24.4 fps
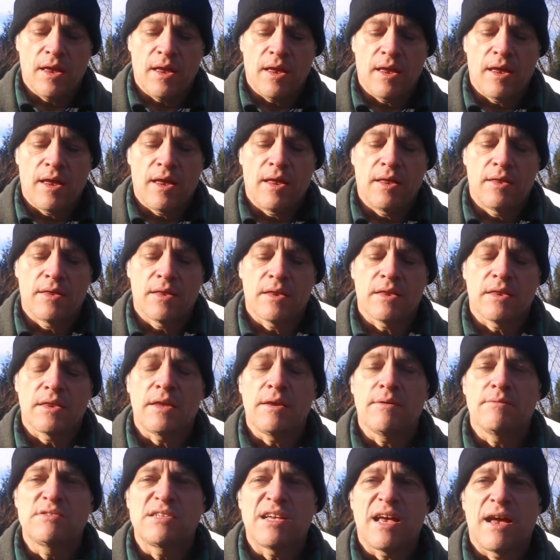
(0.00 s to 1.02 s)
And the
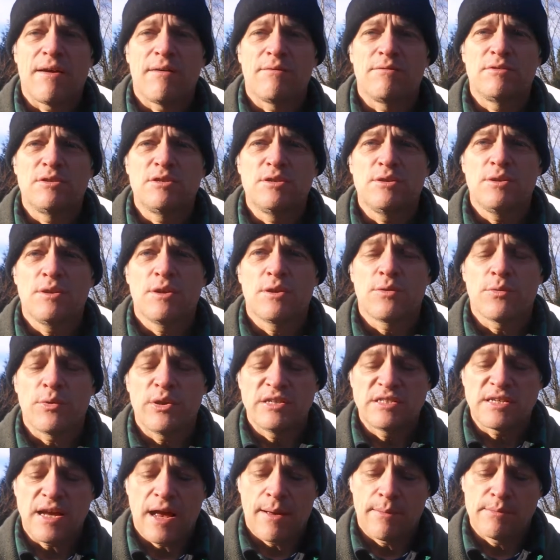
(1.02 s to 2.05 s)
leaves have 2 to
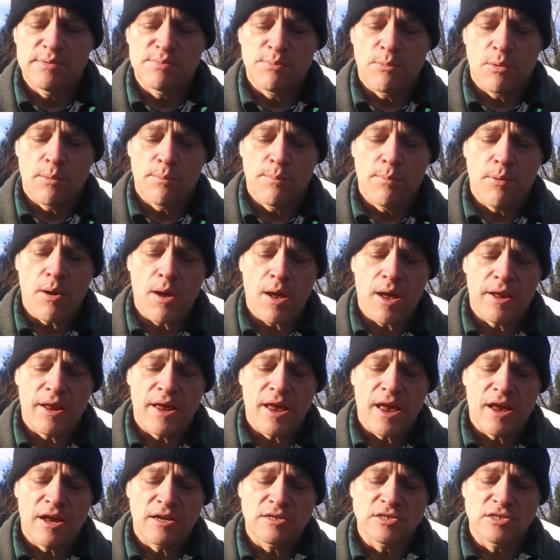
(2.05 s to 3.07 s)
3 times more
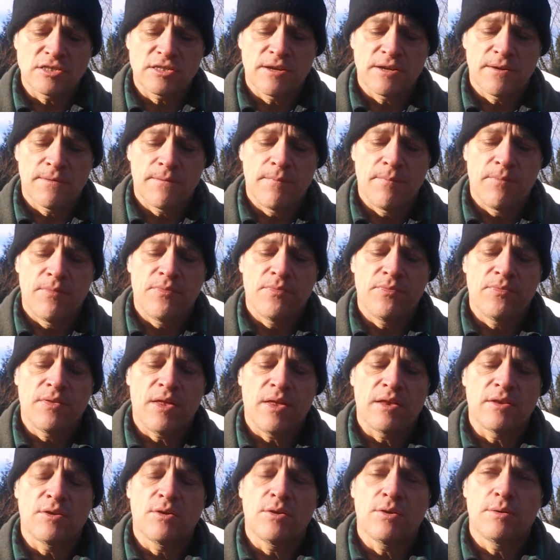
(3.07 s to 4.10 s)
potash
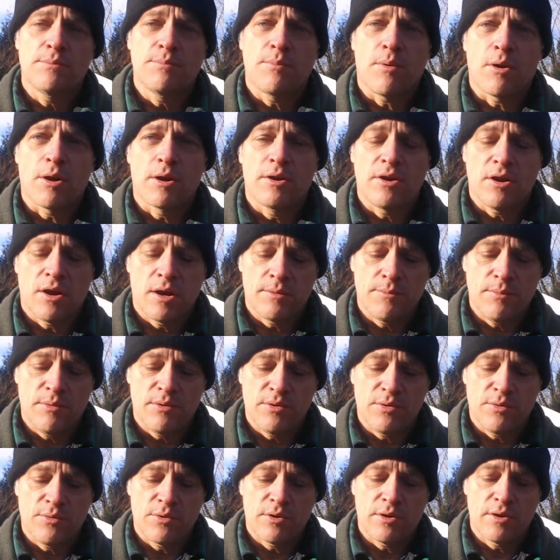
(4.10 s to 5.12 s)
than good barnyard
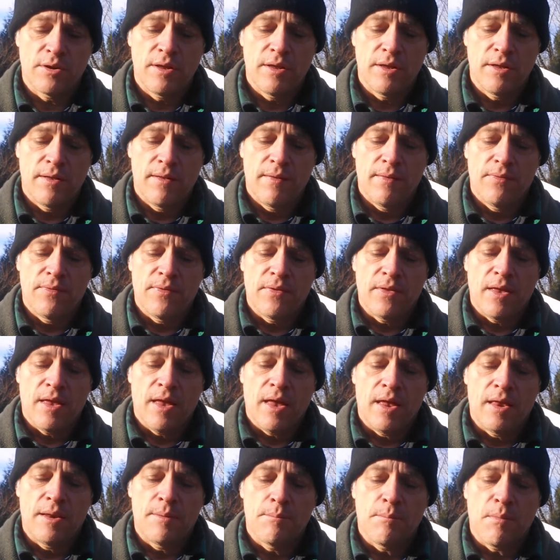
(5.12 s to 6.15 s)
manure,
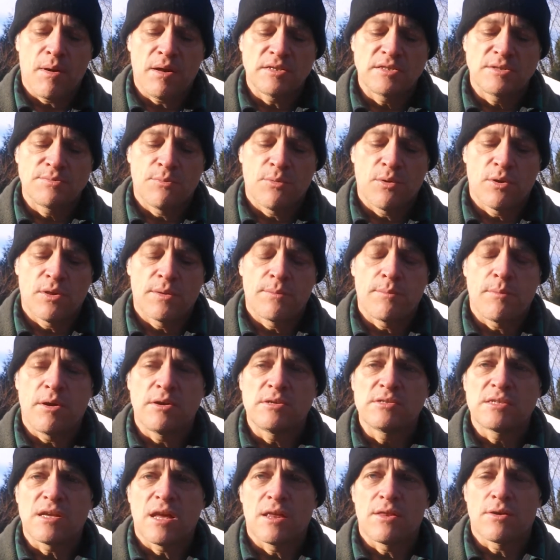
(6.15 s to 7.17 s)
and much more than
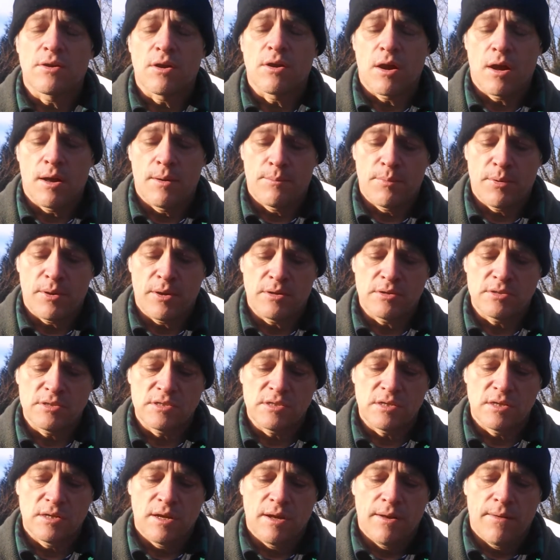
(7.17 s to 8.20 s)
most other
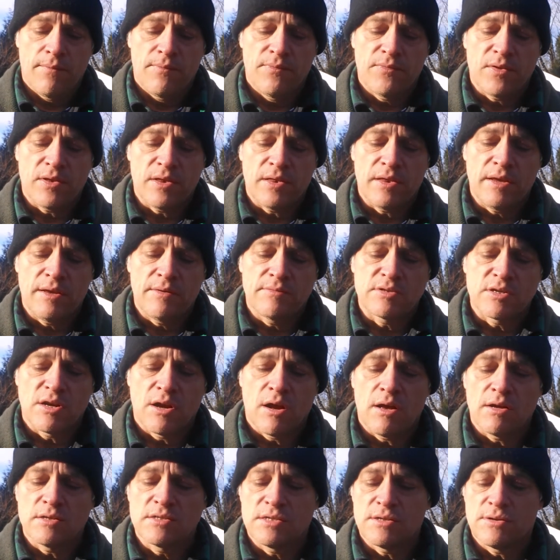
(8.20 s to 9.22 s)
compost. The leaves are
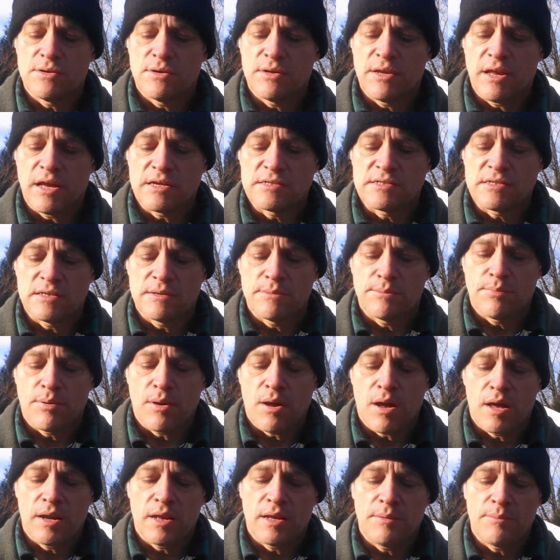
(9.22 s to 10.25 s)
also an excellent
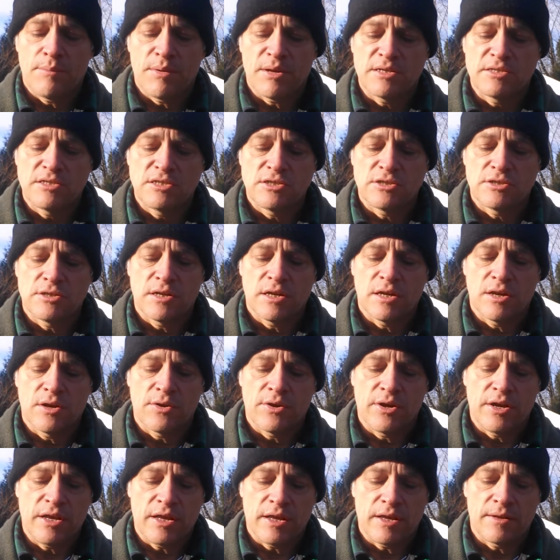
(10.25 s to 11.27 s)
potting mixture
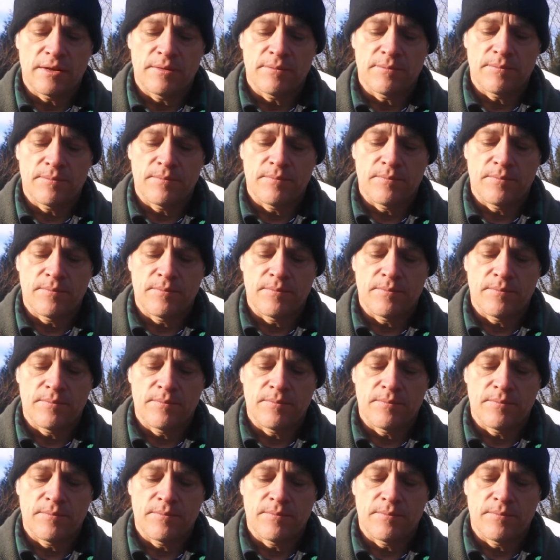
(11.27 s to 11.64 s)
ingredient.